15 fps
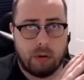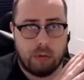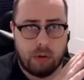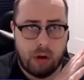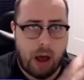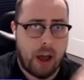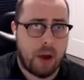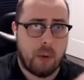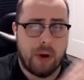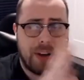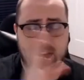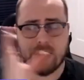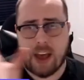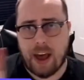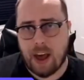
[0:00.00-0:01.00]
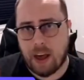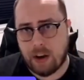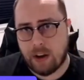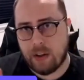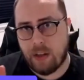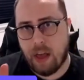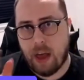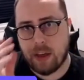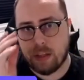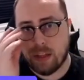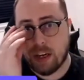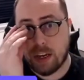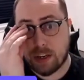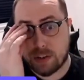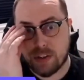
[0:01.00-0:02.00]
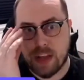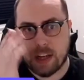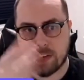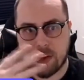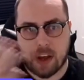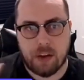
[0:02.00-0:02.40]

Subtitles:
iOS and Linux,